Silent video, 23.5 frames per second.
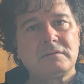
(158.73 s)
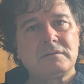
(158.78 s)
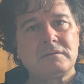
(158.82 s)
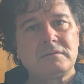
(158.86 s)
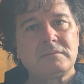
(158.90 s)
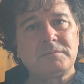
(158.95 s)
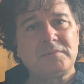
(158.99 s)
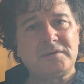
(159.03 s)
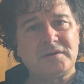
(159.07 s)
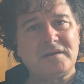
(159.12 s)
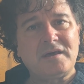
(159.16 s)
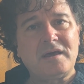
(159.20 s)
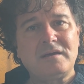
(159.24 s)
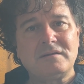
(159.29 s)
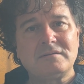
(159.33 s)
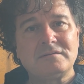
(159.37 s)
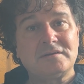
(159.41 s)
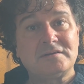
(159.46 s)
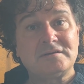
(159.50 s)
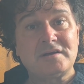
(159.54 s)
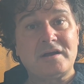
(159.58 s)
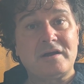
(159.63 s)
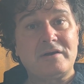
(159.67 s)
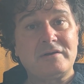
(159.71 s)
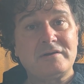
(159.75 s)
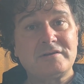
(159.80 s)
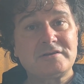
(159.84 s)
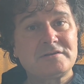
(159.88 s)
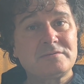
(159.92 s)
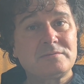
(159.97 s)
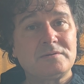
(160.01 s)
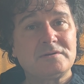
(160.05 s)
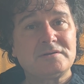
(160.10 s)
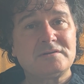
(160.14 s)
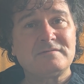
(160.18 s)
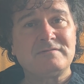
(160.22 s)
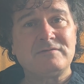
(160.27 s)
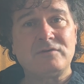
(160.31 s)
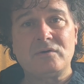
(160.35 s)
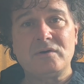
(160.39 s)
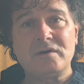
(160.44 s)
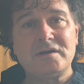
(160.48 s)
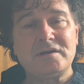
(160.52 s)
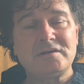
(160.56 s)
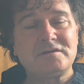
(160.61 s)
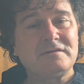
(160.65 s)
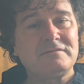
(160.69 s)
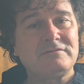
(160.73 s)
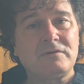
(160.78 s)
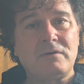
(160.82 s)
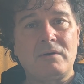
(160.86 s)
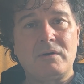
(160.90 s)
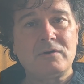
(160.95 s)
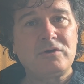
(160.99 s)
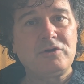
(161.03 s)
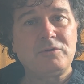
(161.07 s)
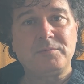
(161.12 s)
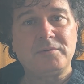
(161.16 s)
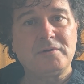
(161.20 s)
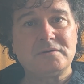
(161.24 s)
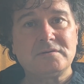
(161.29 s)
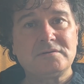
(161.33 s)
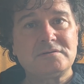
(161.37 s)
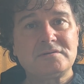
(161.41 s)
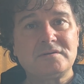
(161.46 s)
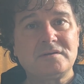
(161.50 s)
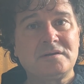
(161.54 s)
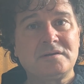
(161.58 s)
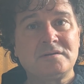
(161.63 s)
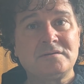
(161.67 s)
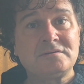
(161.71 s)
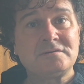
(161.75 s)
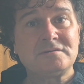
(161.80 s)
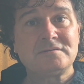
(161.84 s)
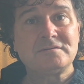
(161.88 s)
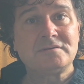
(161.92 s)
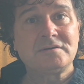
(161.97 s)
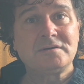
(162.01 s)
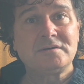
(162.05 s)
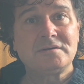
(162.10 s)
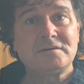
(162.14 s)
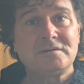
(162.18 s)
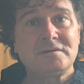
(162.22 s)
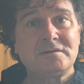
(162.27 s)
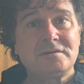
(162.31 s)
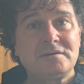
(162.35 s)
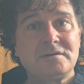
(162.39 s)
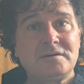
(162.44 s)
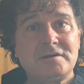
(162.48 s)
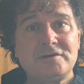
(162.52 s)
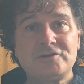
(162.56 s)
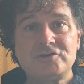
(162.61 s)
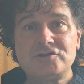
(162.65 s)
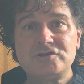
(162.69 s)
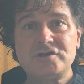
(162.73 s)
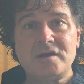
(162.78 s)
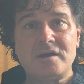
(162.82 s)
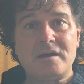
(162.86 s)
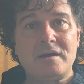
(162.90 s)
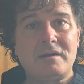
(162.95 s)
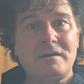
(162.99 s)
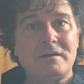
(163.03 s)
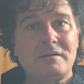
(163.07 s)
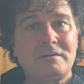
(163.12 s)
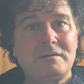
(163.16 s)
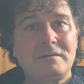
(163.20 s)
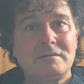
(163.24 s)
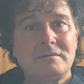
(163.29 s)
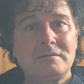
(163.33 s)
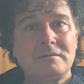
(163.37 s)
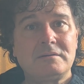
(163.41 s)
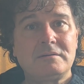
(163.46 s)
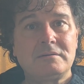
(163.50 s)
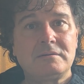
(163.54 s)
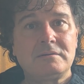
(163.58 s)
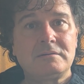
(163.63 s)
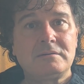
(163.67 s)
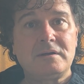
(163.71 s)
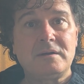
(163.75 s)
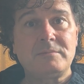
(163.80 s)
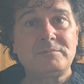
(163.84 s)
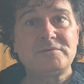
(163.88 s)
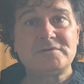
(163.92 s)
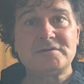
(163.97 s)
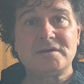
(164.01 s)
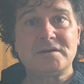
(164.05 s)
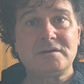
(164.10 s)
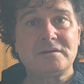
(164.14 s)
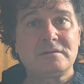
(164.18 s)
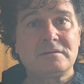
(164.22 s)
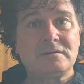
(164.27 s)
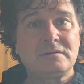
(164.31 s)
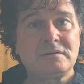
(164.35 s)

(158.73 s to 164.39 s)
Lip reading: But again the terrace was void of occupants, and his chair empty.